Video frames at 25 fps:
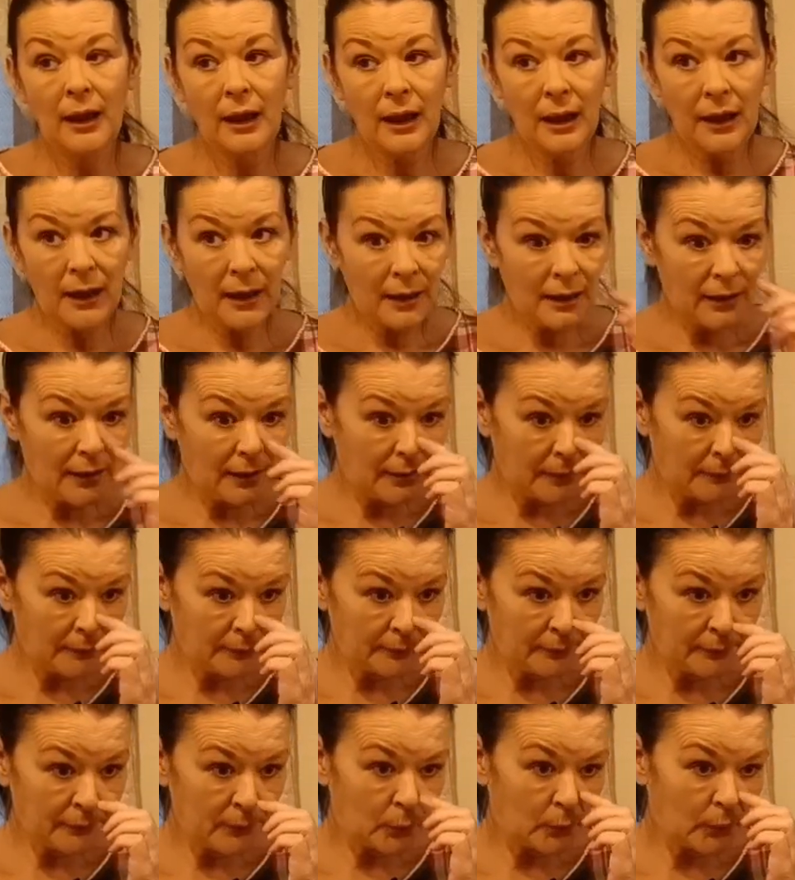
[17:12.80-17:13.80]

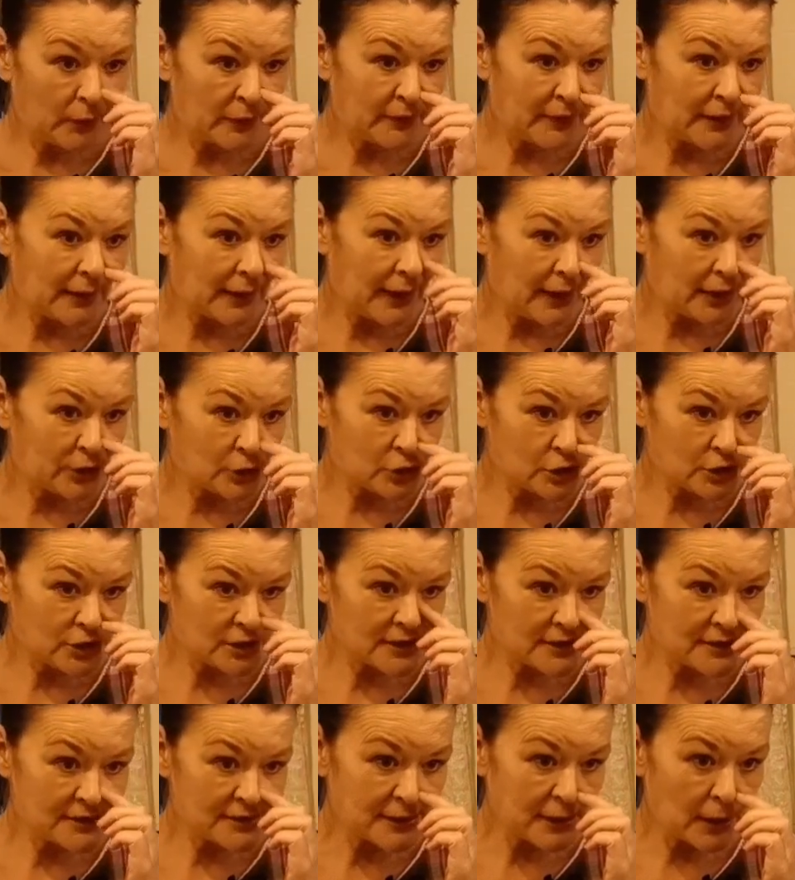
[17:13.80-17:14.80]
When the
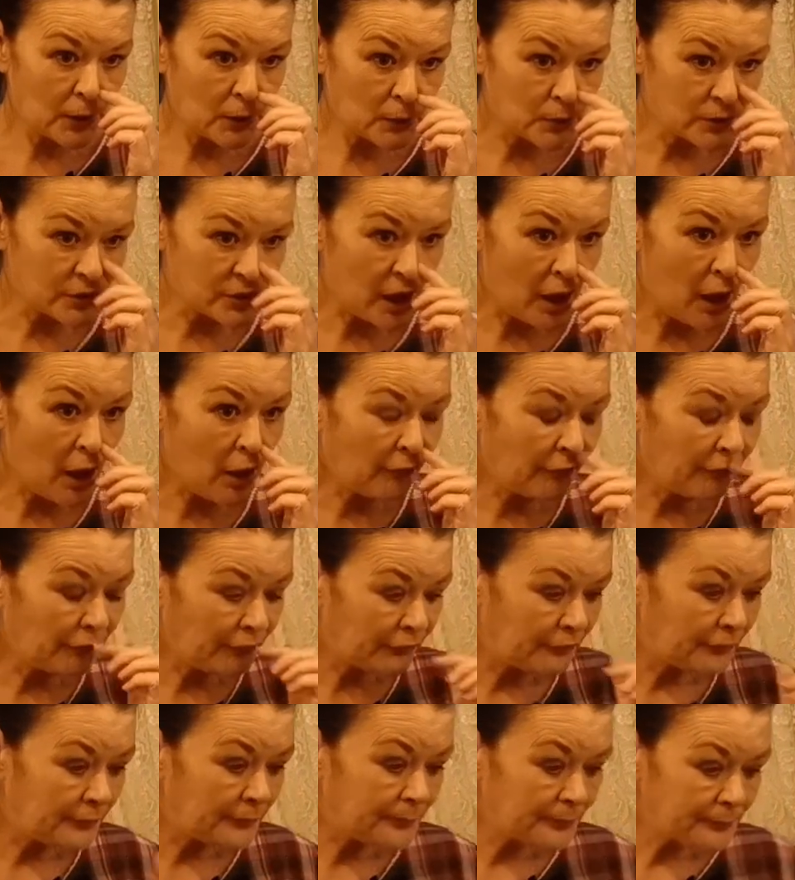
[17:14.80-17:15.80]
electricity goes off,
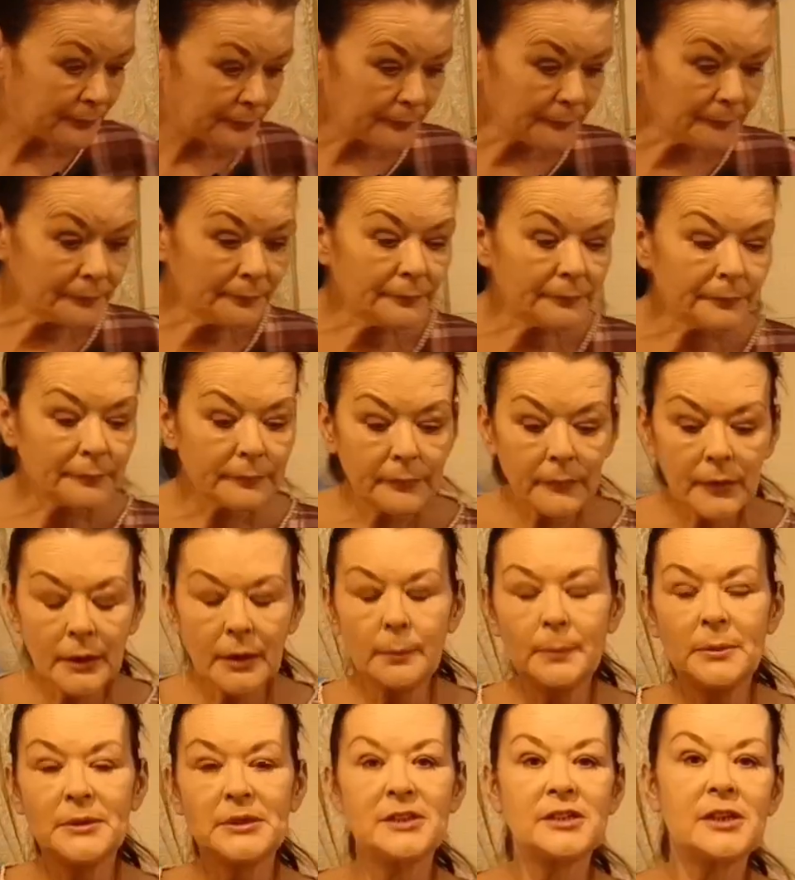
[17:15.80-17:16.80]

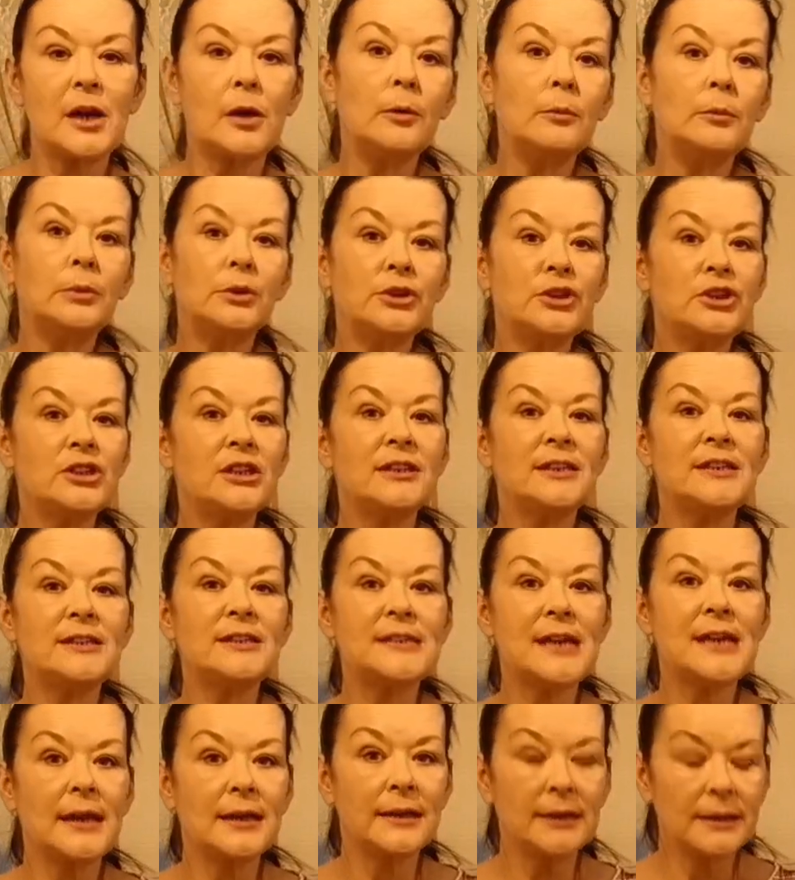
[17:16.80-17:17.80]
there'll be so much in the
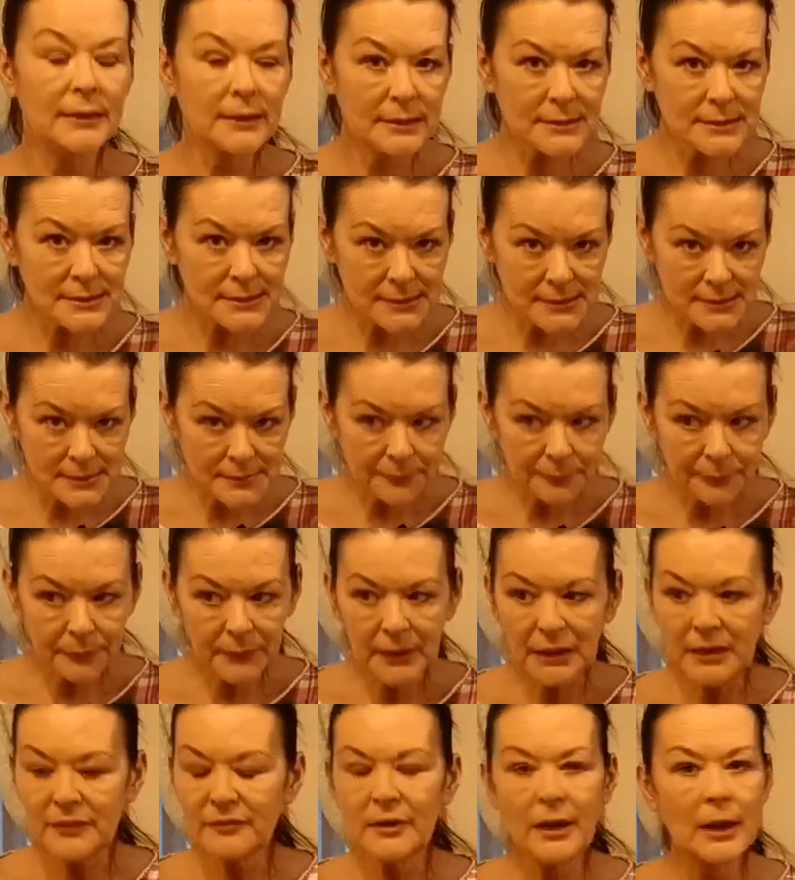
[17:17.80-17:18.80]
tanks,
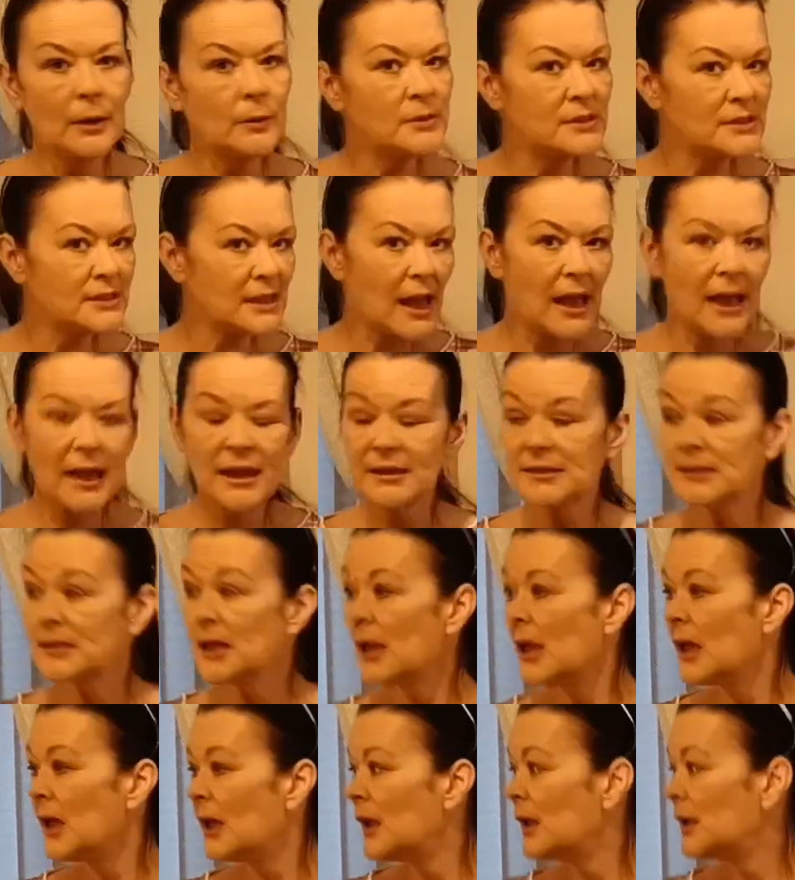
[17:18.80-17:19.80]
even outside,
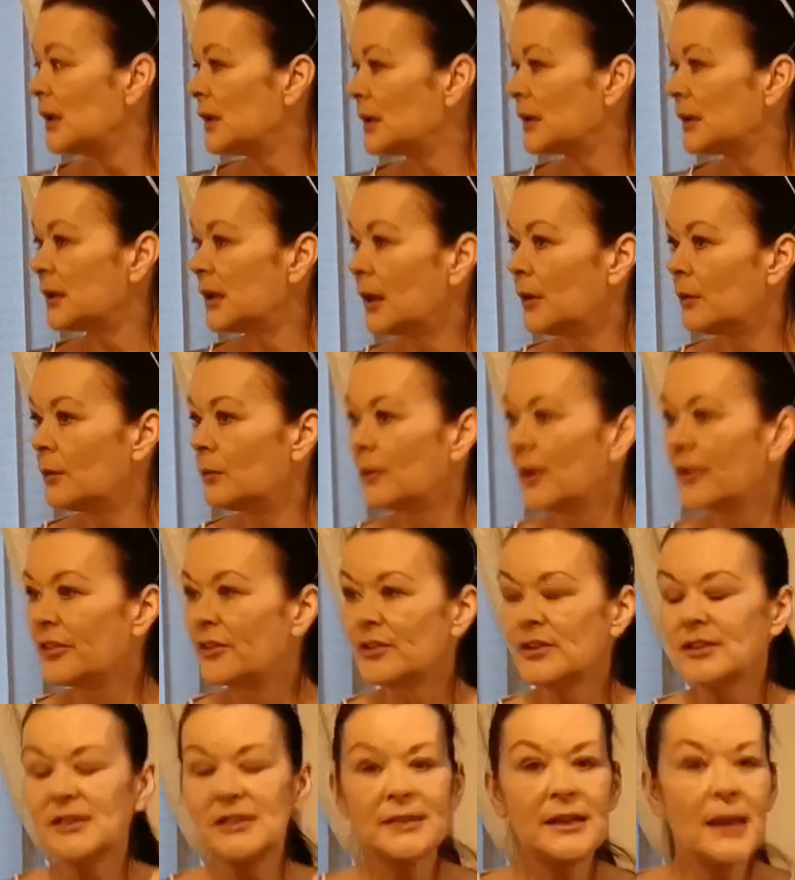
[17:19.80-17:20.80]

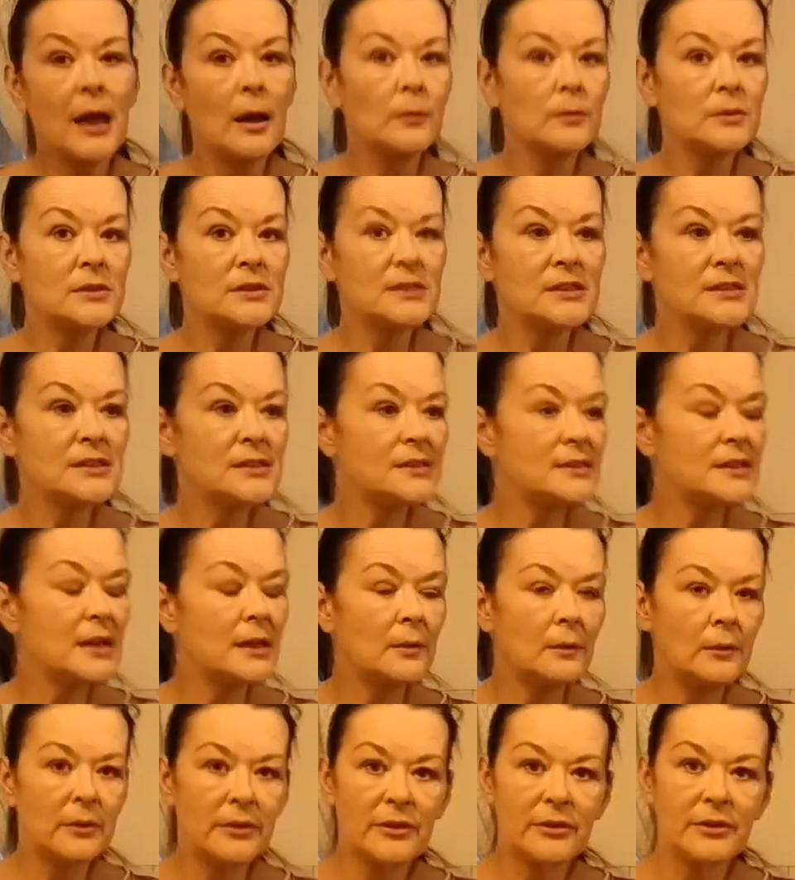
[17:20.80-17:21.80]
whether it's a council
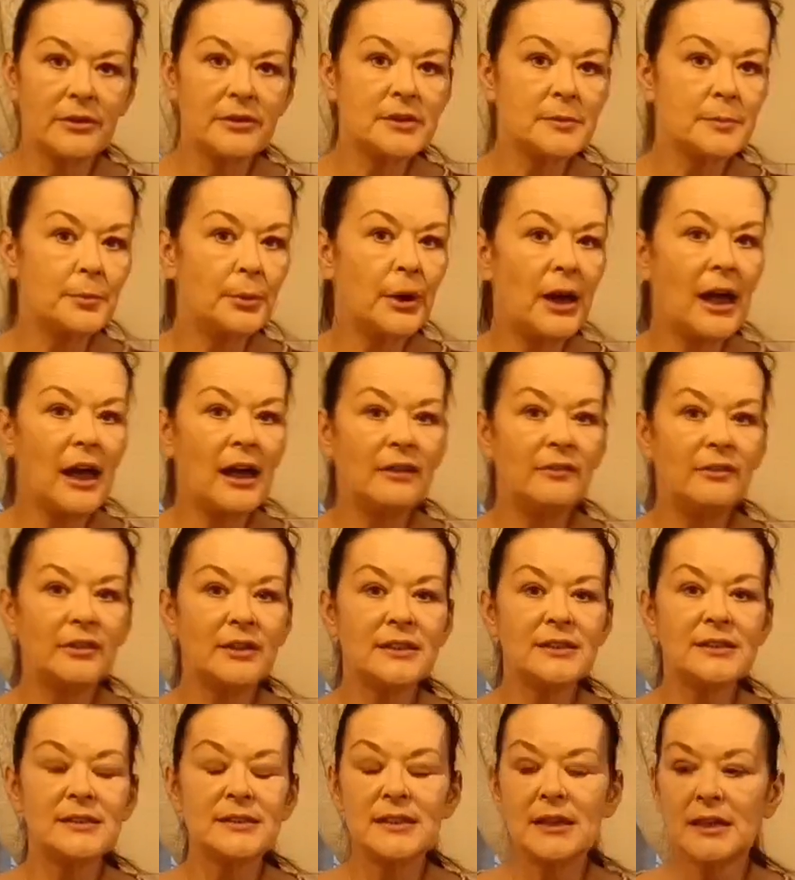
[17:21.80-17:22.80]
estate, whether it's a private
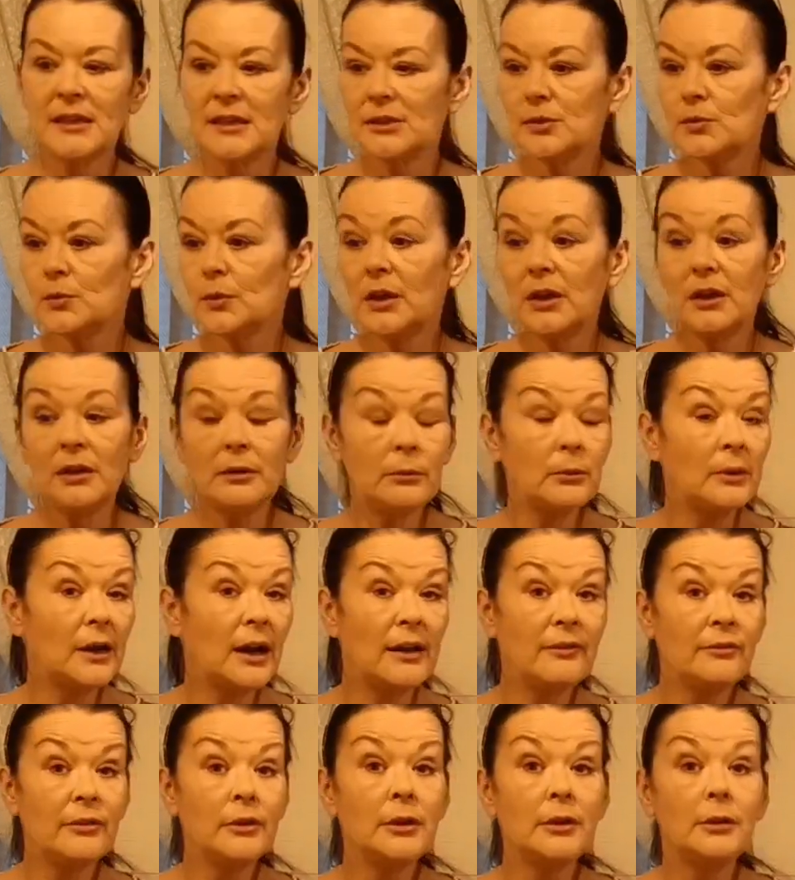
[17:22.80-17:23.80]
estate,
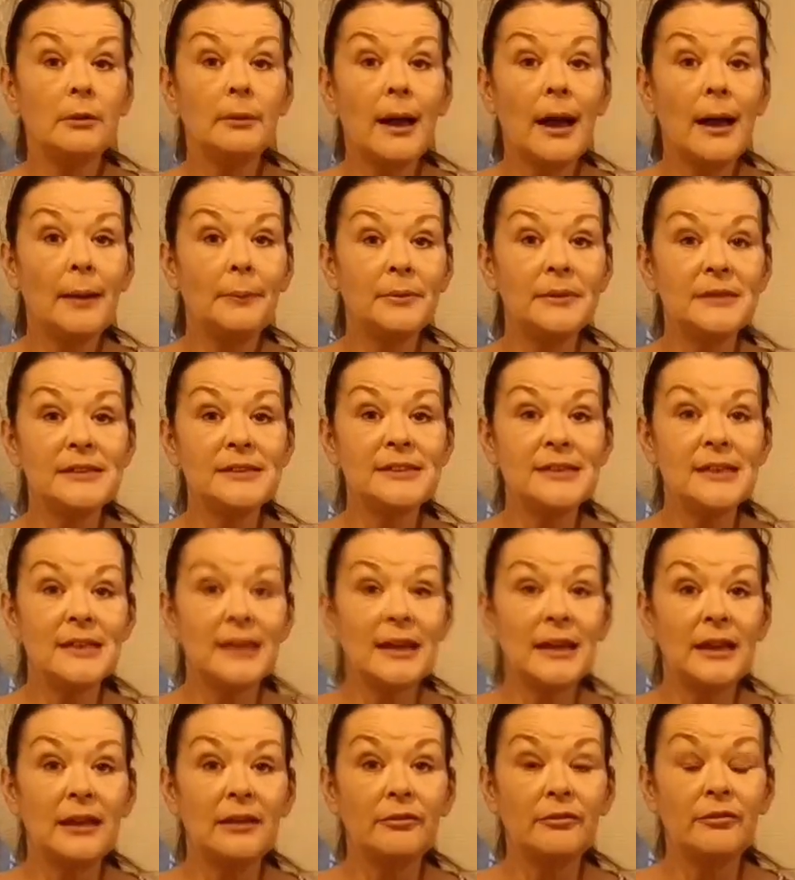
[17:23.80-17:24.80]
wherever you happen to
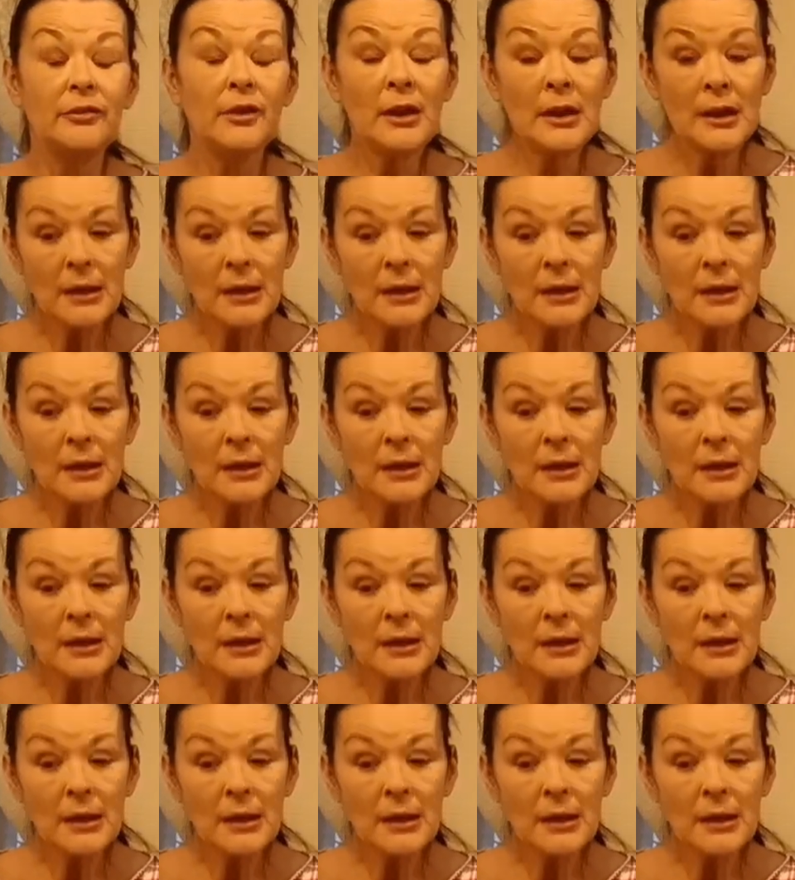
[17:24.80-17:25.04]
live,